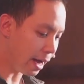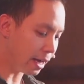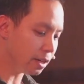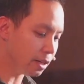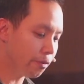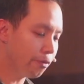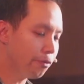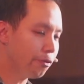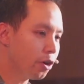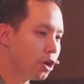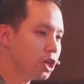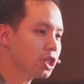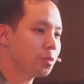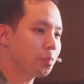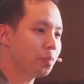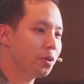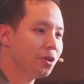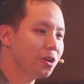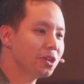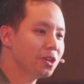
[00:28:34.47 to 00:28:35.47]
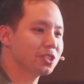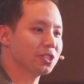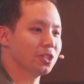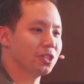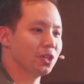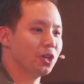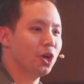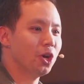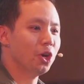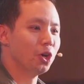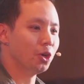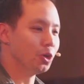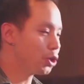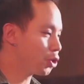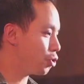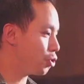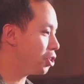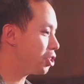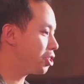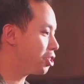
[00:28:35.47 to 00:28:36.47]
And the first person who
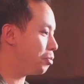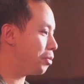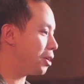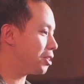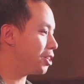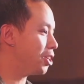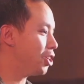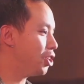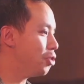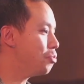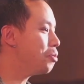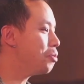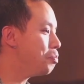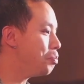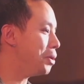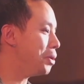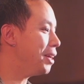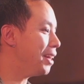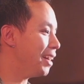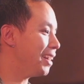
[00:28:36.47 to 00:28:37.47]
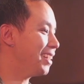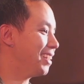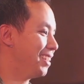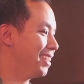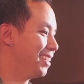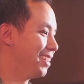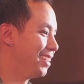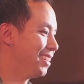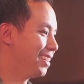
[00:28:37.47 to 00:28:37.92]
treats him as a human being